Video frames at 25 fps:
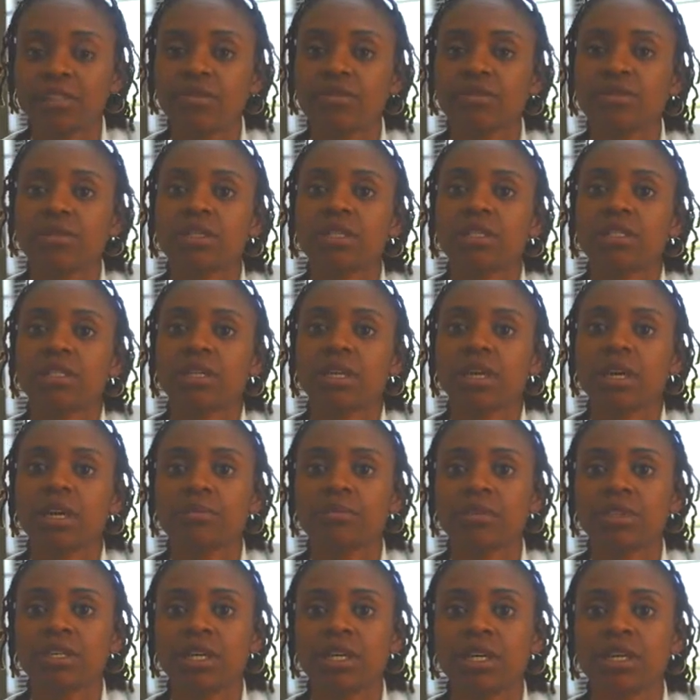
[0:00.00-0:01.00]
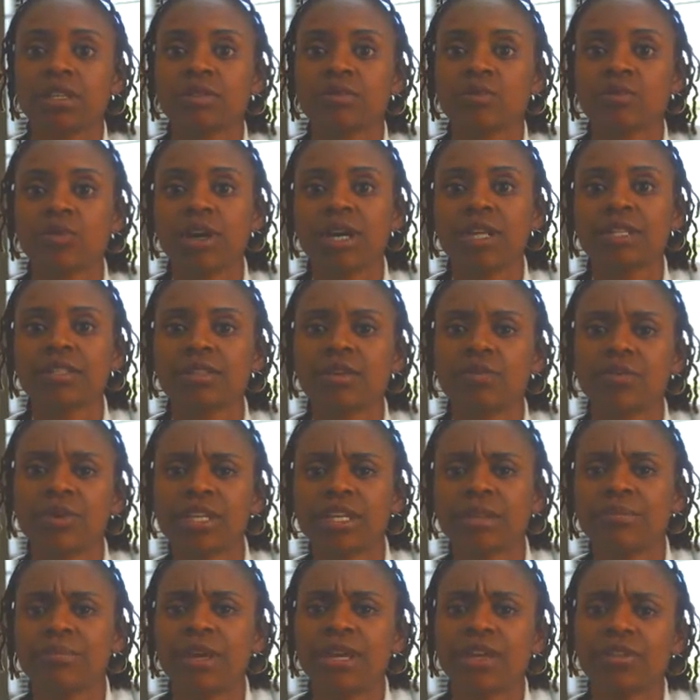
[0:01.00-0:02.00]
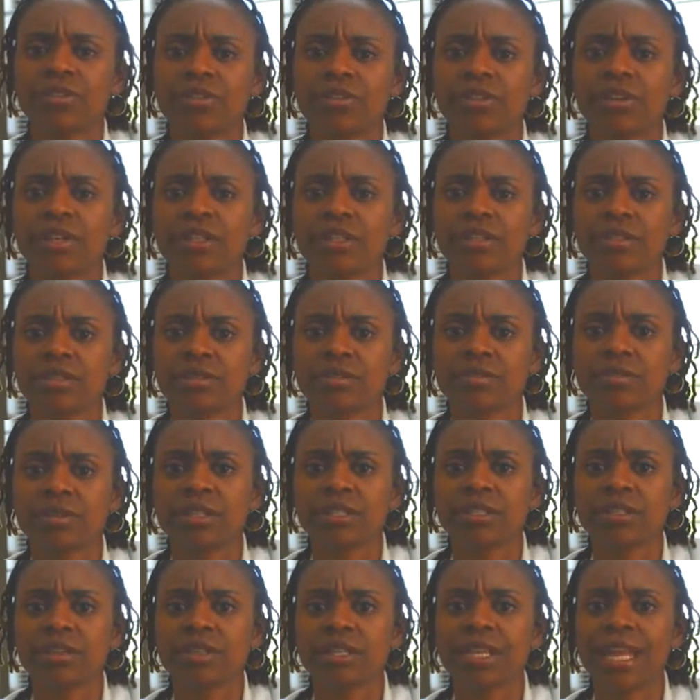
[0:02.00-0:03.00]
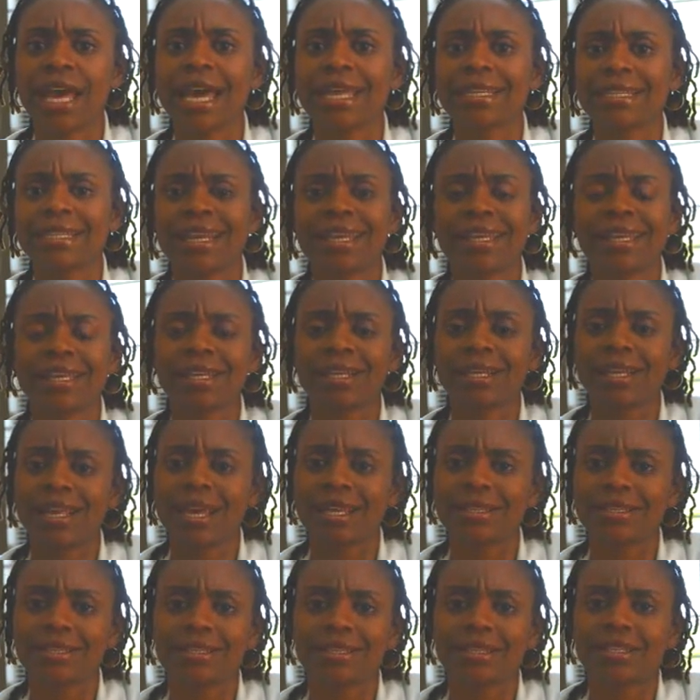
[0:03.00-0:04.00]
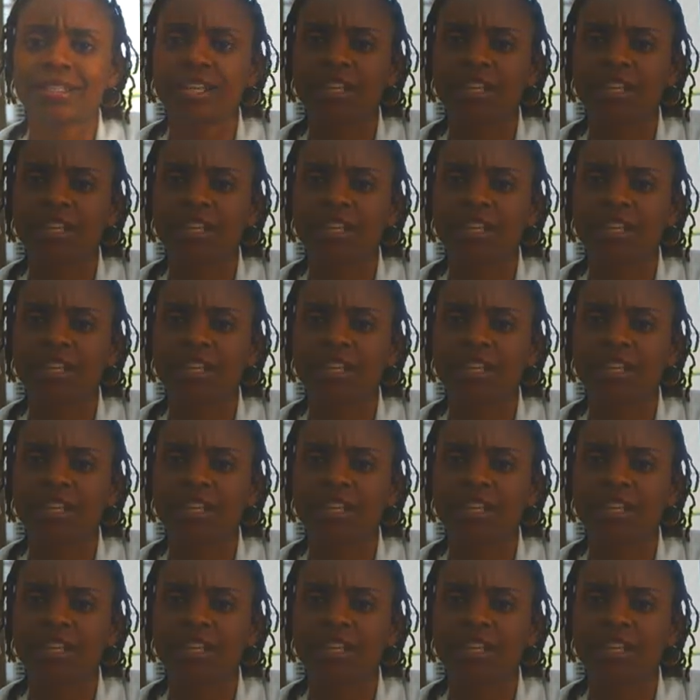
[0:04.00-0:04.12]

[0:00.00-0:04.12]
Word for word: students to come to us, one, so we can make sure that the students are not taking classes that